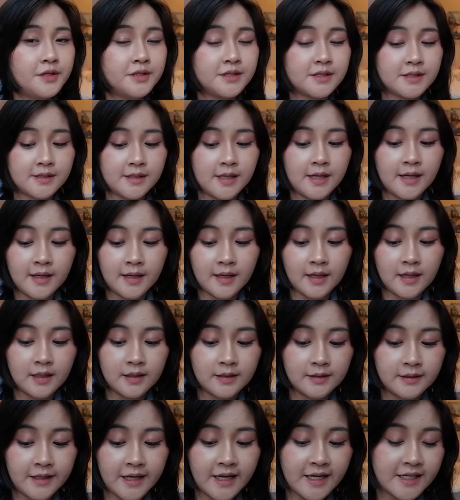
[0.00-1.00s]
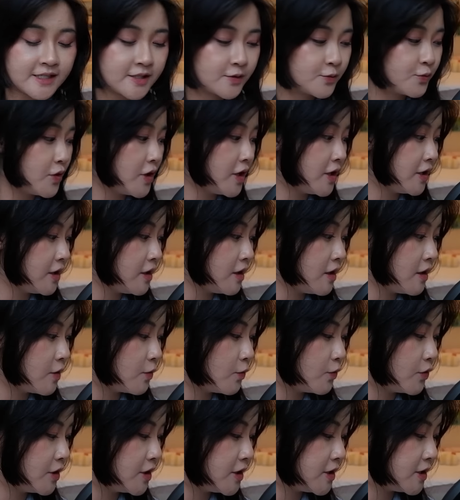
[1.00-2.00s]
this next one,
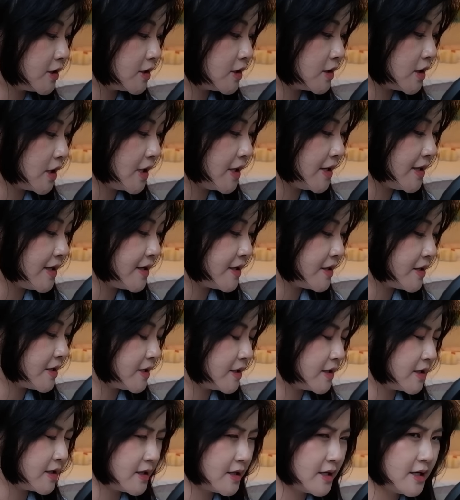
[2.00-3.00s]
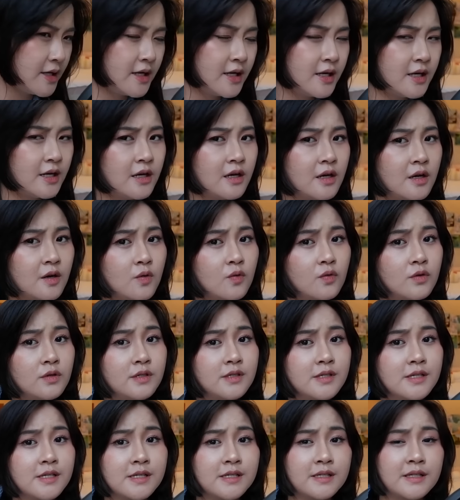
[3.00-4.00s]
which I think
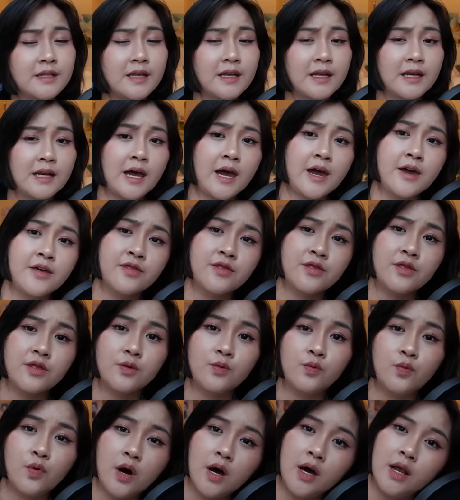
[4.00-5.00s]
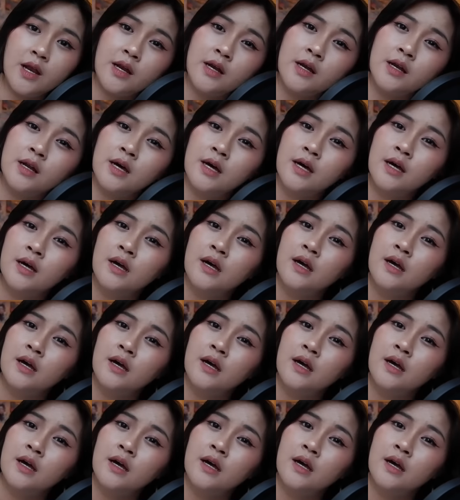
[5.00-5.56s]
was the ninth one,